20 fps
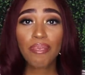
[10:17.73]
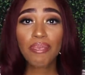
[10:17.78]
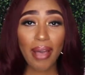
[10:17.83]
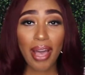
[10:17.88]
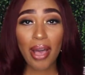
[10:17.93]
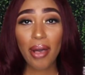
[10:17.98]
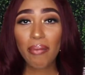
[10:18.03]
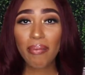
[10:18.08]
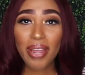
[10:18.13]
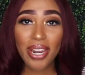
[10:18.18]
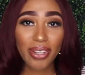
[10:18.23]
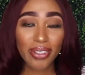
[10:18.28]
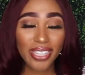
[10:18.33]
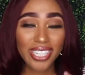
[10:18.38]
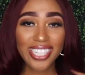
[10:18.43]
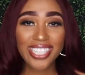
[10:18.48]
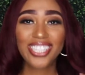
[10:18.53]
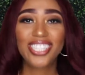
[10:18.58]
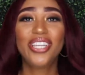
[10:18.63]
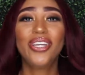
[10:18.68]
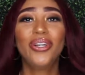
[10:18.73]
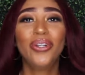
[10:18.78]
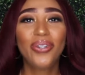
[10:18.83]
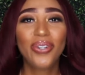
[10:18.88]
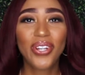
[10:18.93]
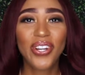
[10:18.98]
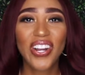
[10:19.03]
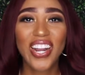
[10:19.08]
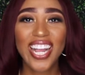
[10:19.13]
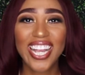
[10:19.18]
I hope I don't look too
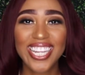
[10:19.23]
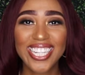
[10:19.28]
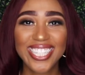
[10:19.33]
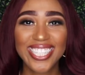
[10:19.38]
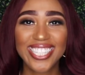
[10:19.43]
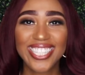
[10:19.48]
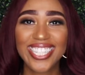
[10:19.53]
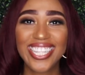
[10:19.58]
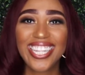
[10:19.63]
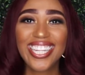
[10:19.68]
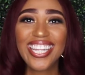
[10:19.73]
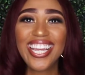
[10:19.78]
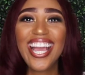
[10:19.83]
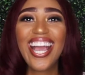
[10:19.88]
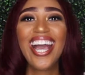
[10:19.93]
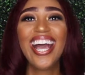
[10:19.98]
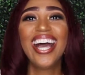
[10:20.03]
crazy.